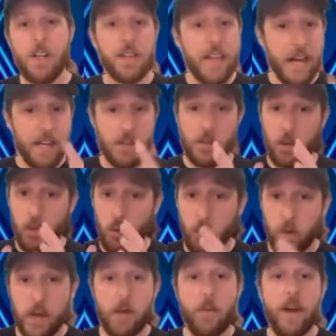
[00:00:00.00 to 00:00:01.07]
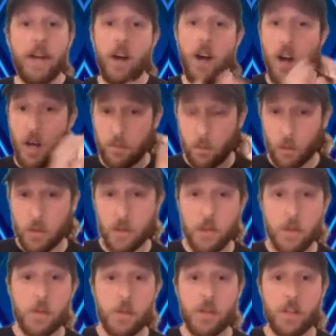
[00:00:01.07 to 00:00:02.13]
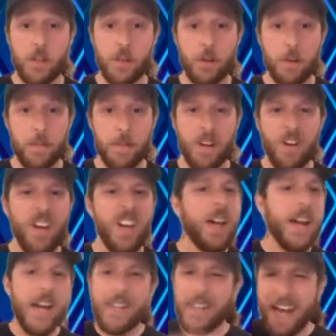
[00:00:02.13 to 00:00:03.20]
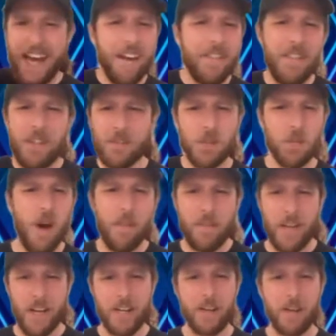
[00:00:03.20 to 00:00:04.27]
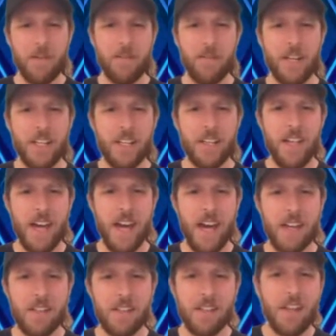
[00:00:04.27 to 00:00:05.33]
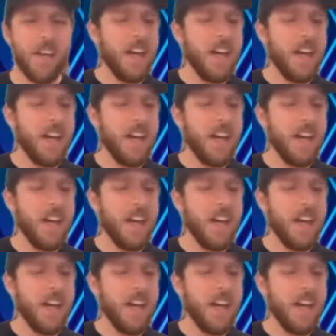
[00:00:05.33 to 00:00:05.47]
That is a great way to onboard new users into crypto, and then have them swap that Internet Money into Hex.